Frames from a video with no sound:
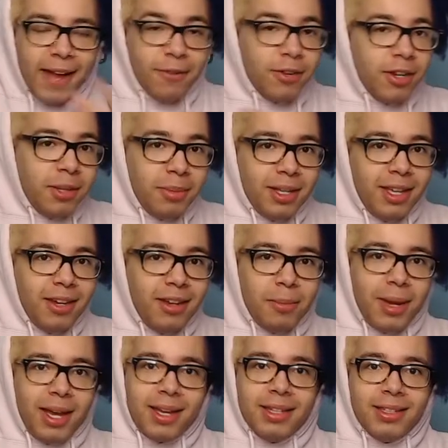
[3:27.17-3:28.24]
I've really been getting
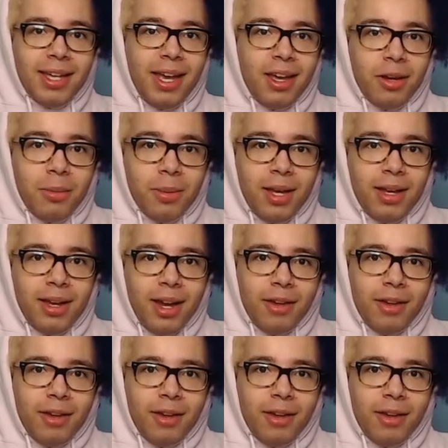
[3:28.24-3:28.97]
back into anime.